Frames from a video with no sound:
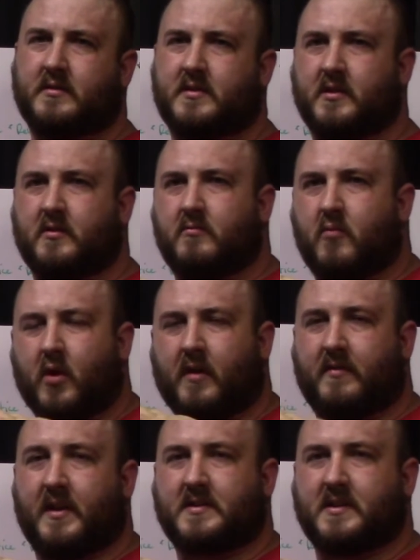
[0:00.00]
to more
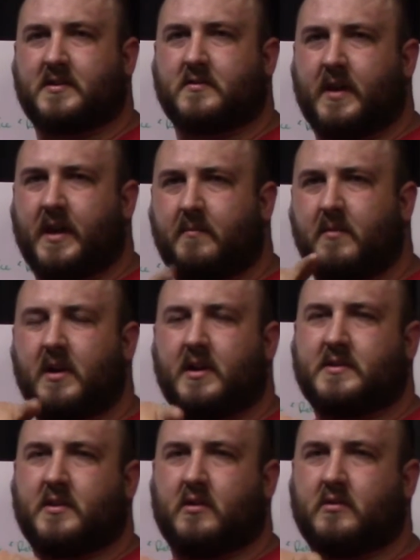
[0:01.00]
of this extreme.
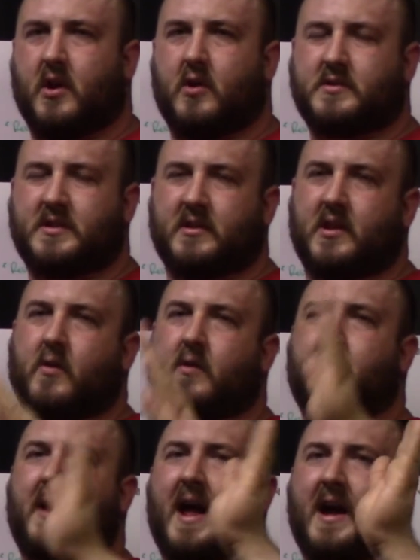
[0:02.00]
So it loads the lower
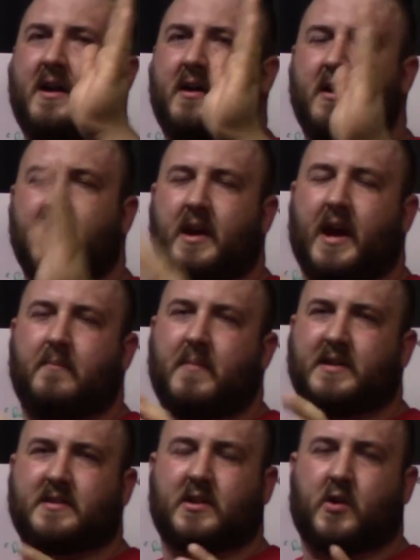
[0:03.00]
back and
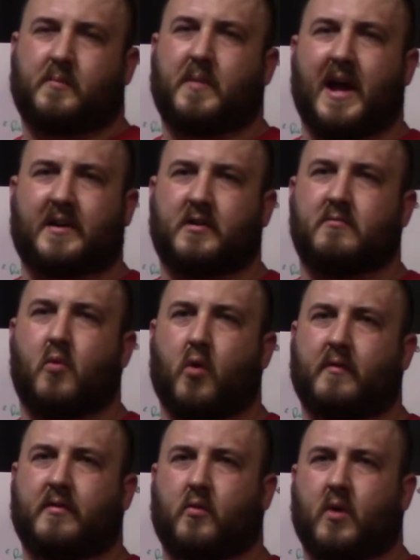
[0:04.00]
makes the lower back do more
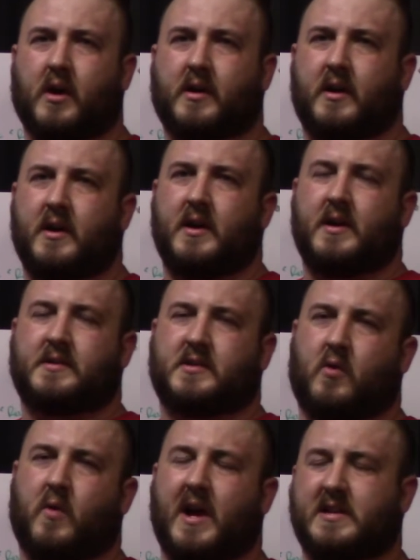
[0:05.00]
of the work.
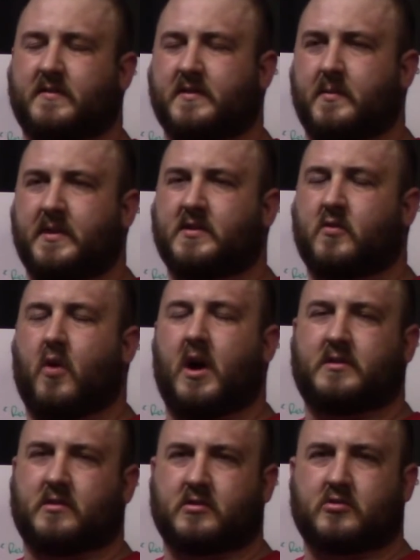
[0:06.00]
So whereas if somebody's
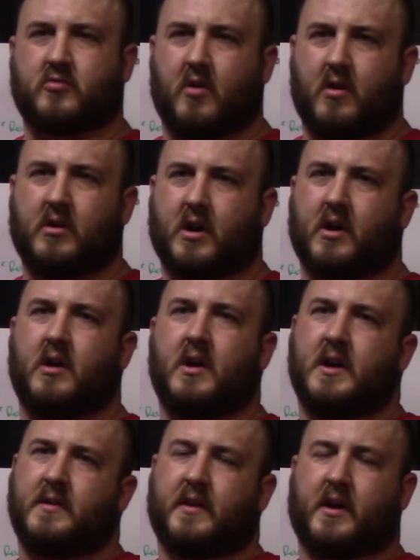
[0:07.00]
quads are stronger,
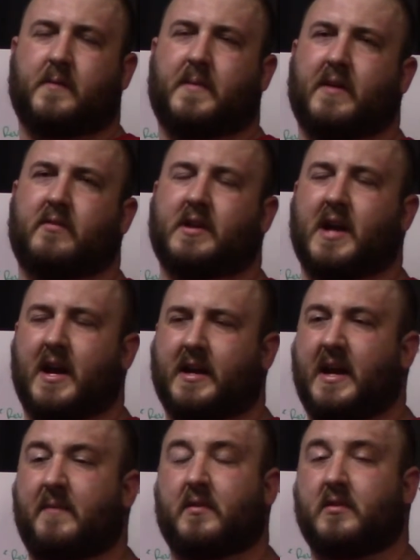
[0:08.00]
they're going to be able to kind of
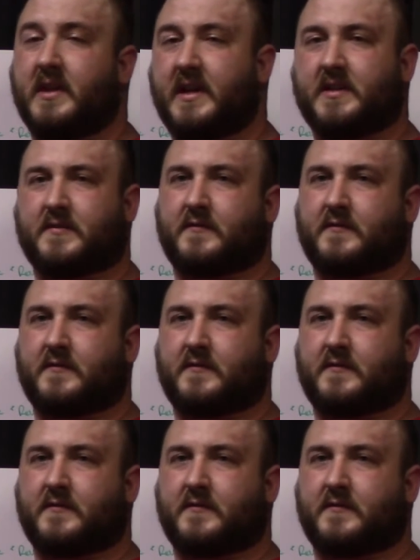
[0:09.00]
keep their knees